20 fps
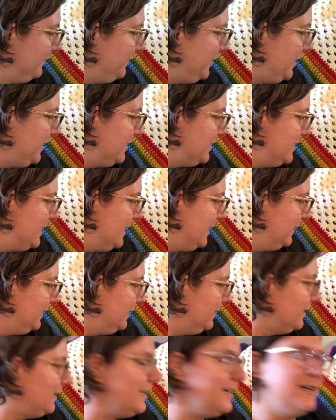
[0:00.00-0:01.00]
Because
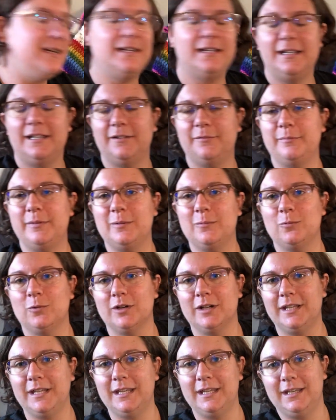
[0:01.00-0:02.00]
then I've been
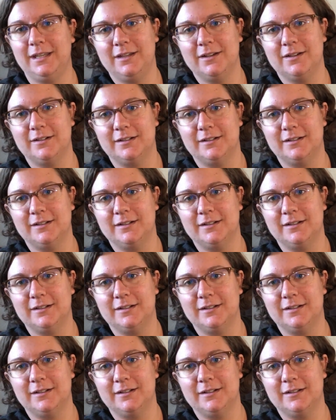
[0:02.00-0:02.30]
working